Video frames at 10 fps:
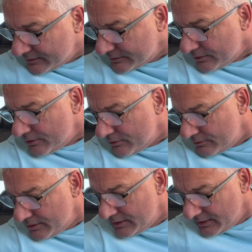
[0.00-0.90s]
So
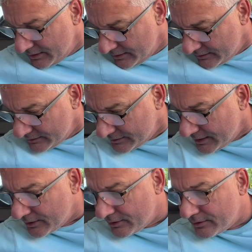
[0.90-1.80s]
the
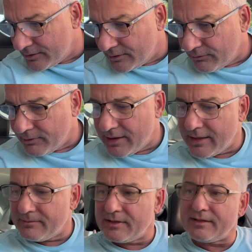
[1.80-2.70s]
sticker, the
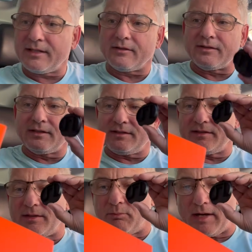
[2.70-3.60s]
3M sticker, this is
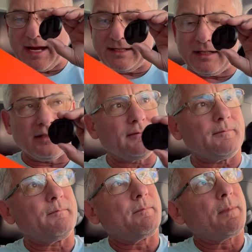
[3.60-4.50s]
the bracket
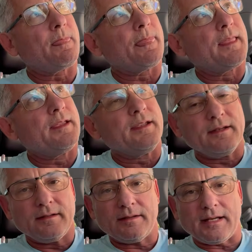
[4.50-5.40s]

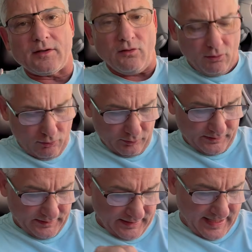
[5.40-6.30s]
that
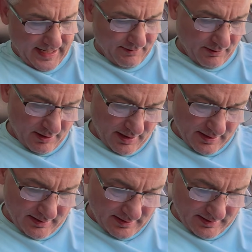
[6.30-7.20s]
holds the camera on.